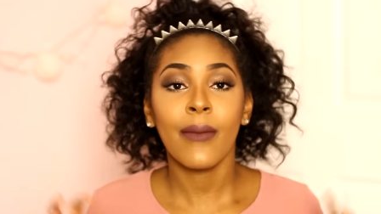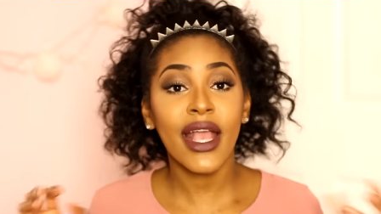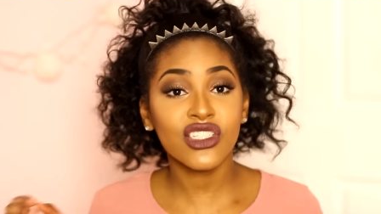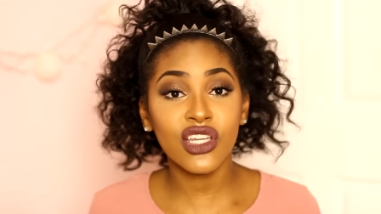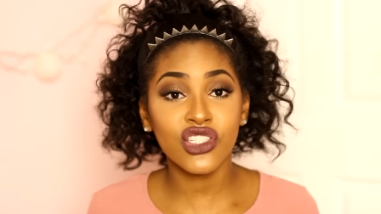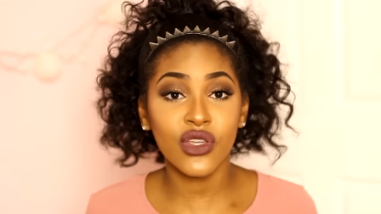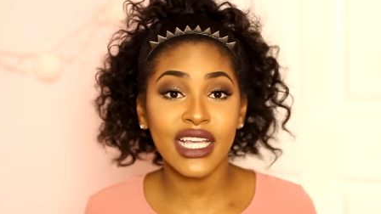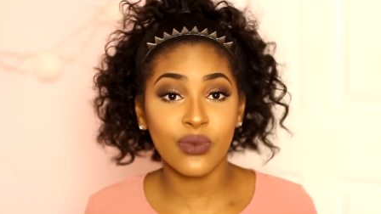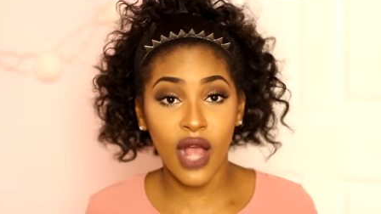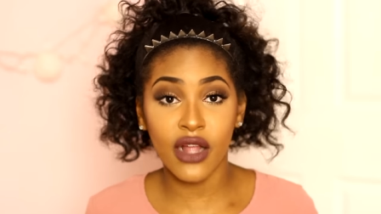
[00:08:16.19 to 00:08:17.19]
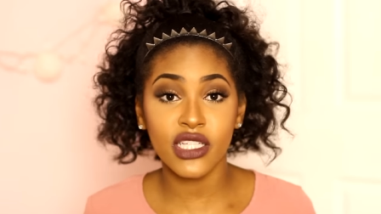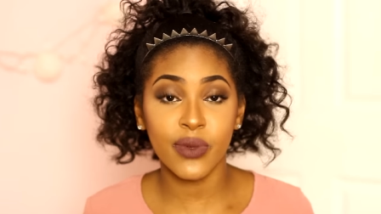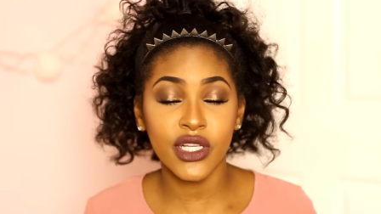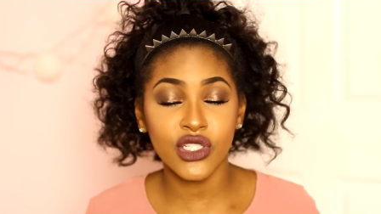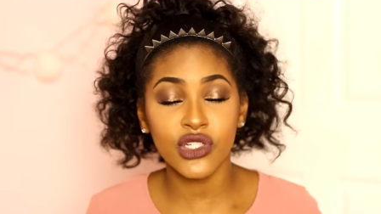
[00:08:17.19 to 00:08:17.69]
I'm actually gonna show you guys progress
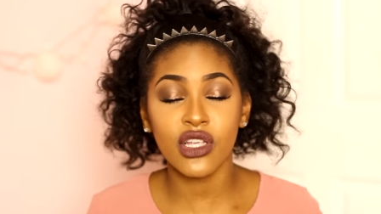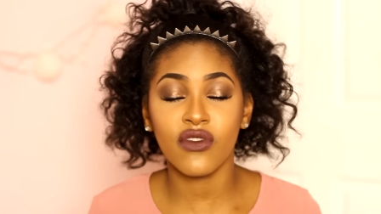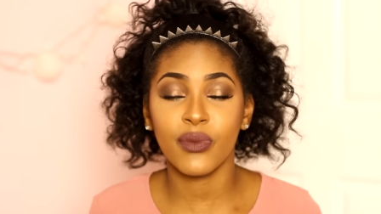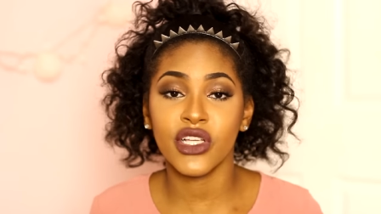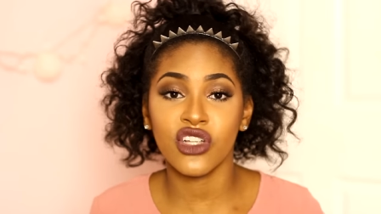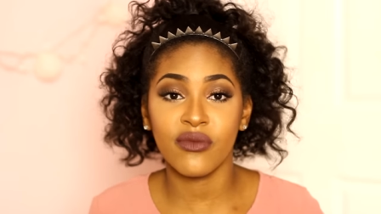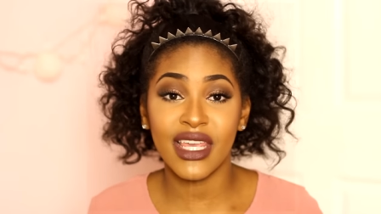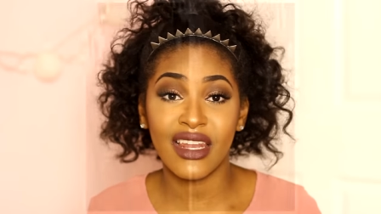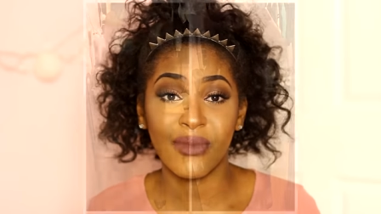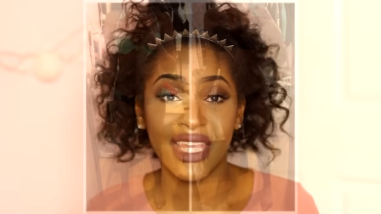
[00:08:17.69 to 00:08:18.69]
pictures of a picture of me in a